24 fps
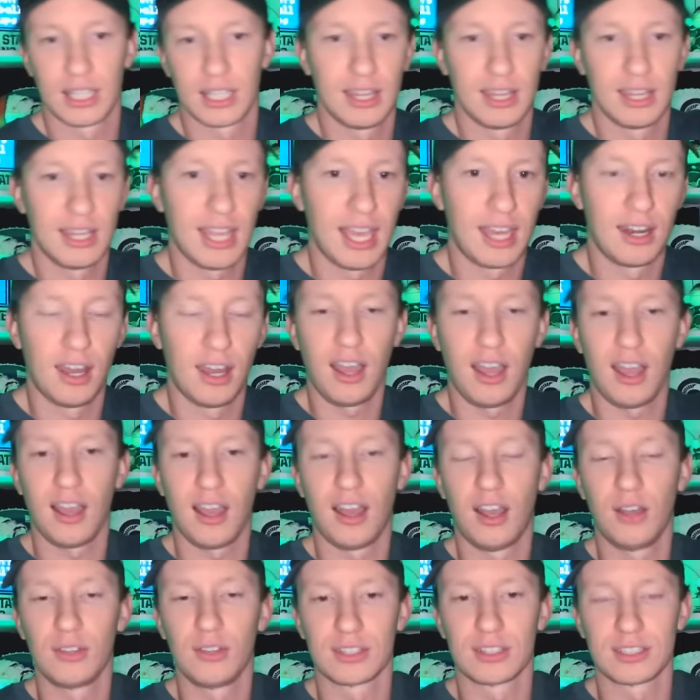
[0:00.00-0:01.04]
And then, uh
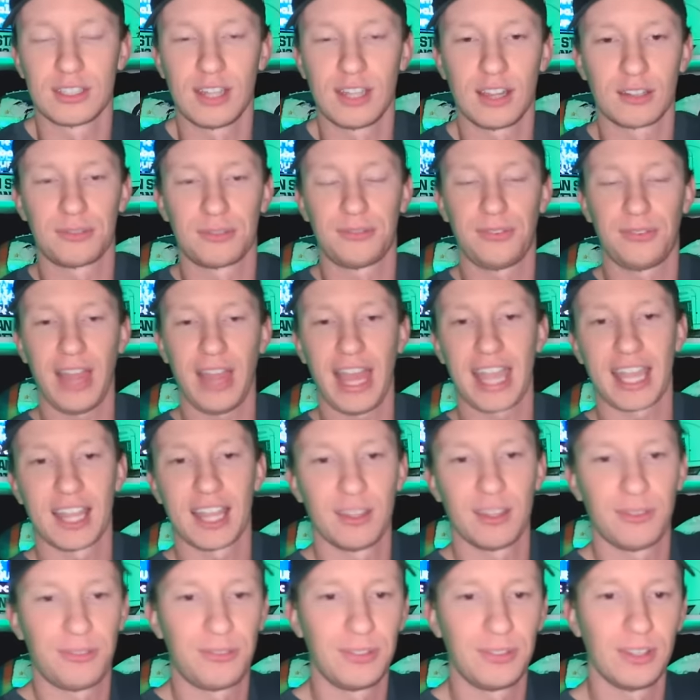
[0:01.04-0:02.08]
oh, there's another flag
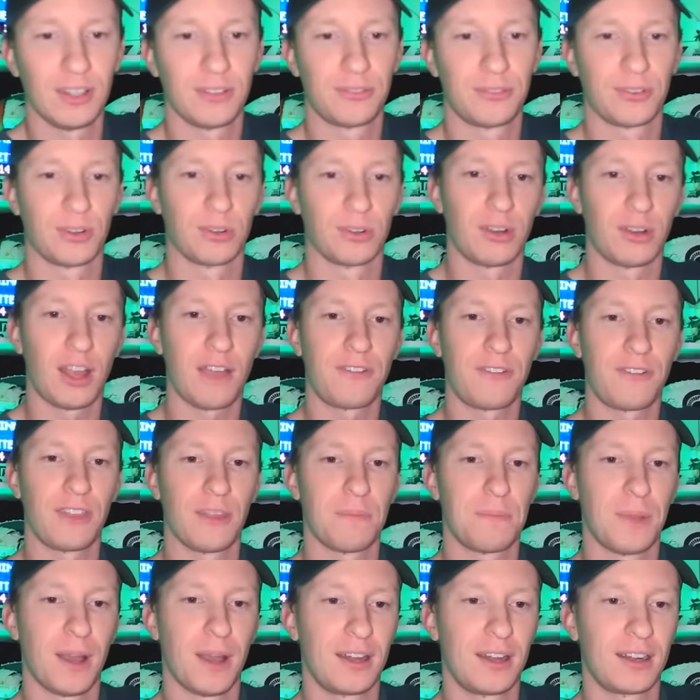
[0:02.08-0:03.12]
on the field for roughing
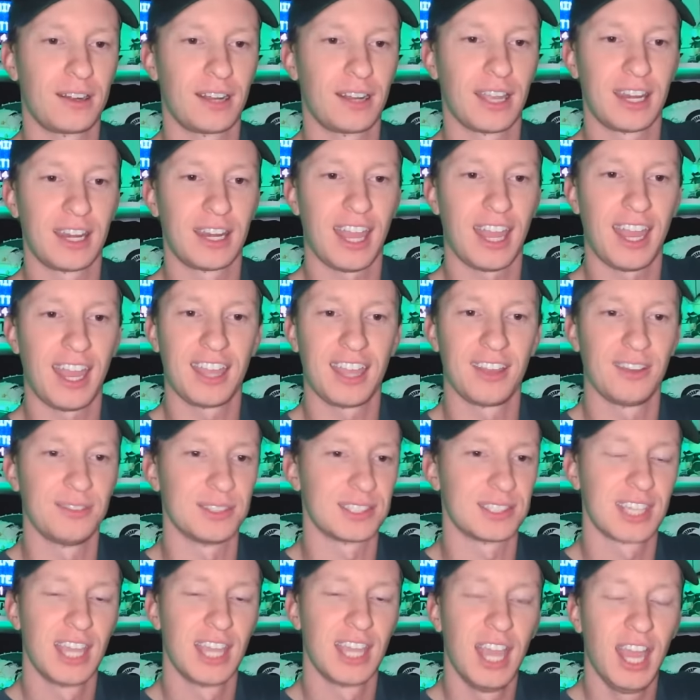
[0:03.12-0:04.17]
the punter. And I
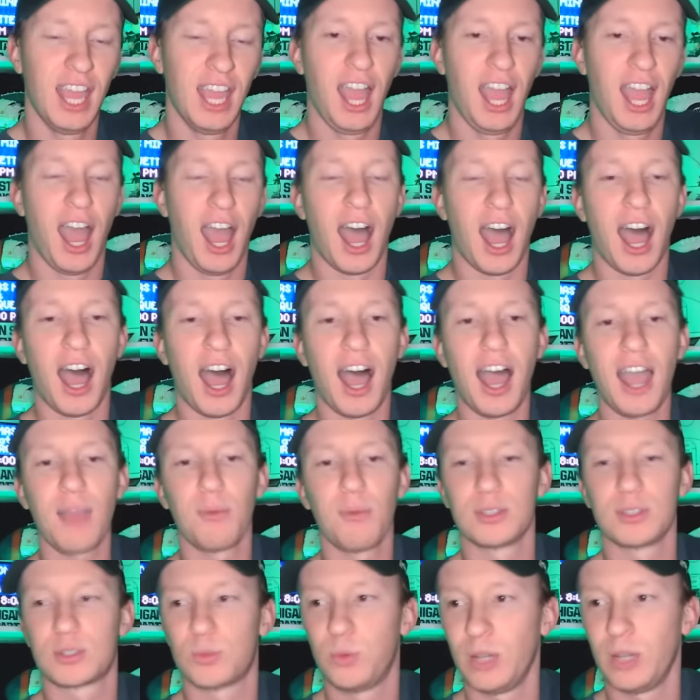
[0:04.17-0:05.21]
was. I
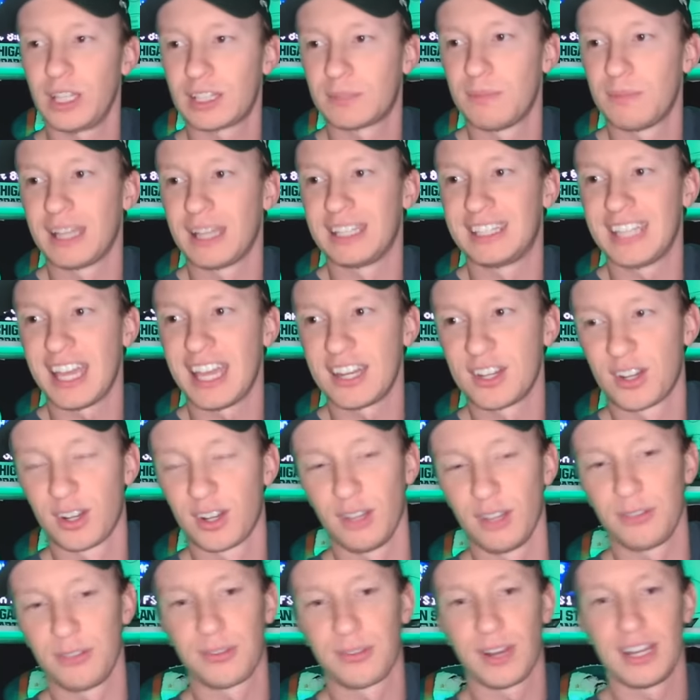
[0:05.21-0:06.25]
was with my then
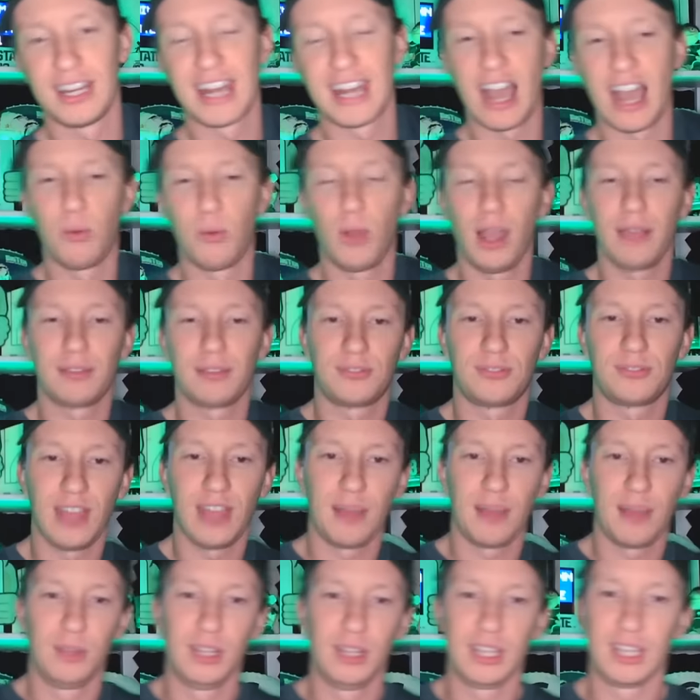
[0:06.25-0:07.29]
girlfriend, now wife's
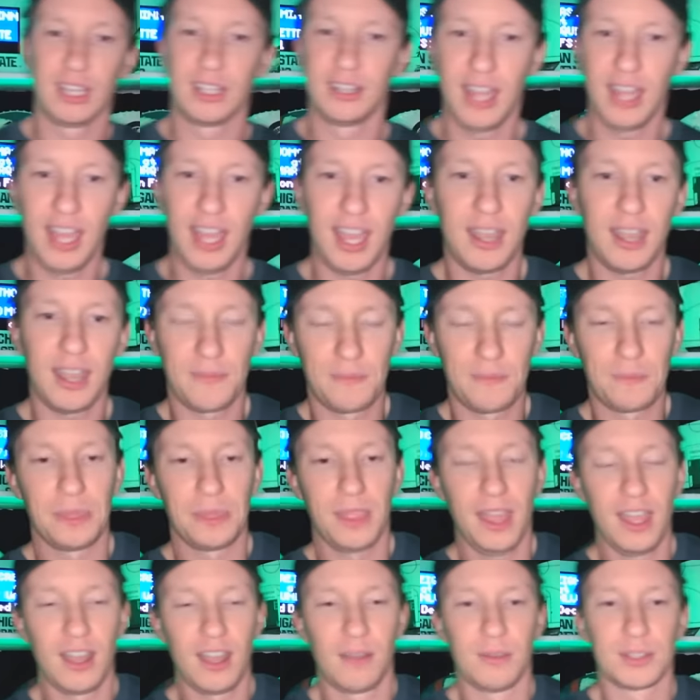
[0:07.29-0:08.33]
family, and they
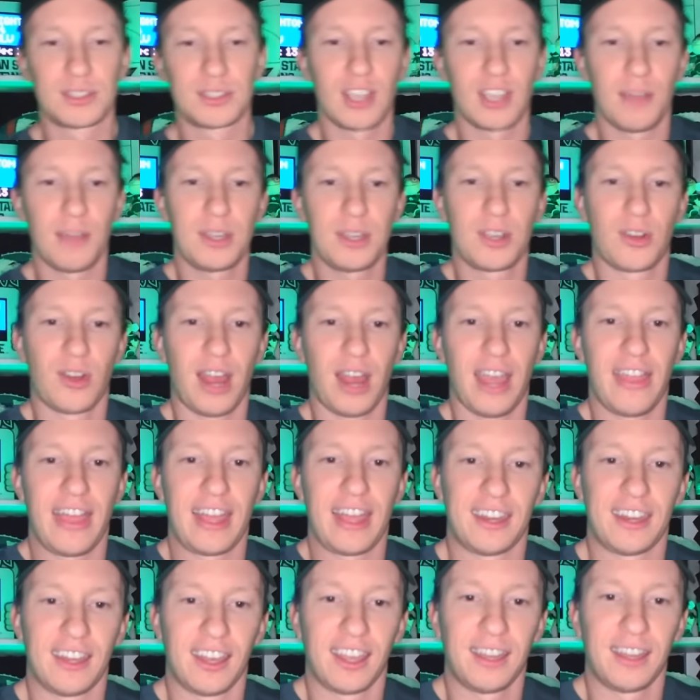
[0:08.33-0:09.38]
they almost saw me cry
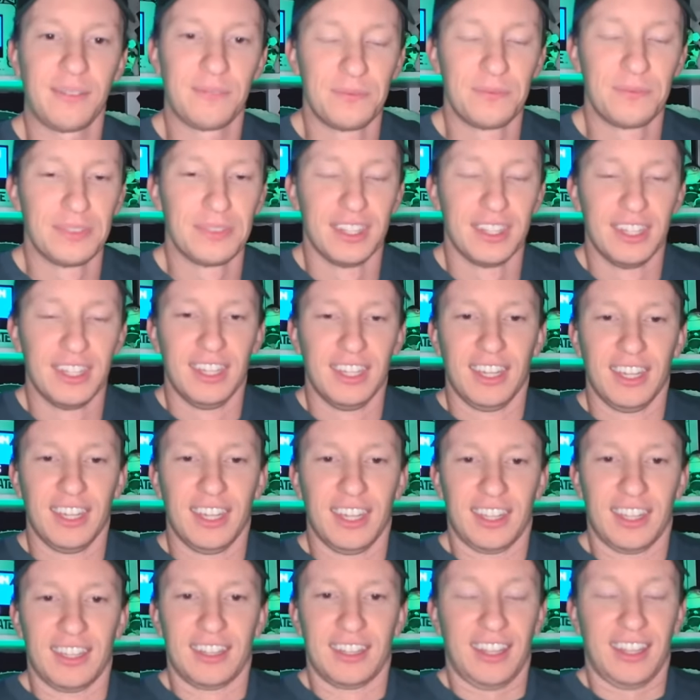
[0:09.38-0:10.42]
that night
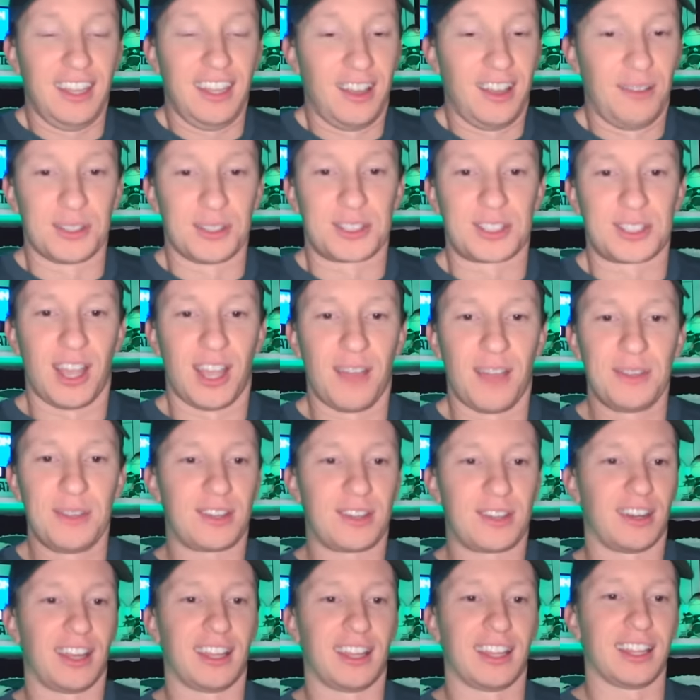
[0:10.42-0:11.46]
they almost saw me
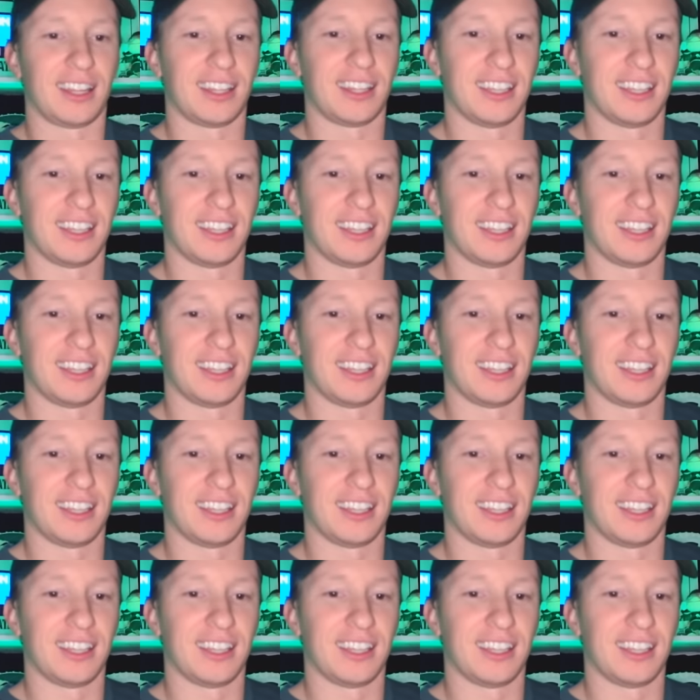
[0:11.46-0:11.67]
cry.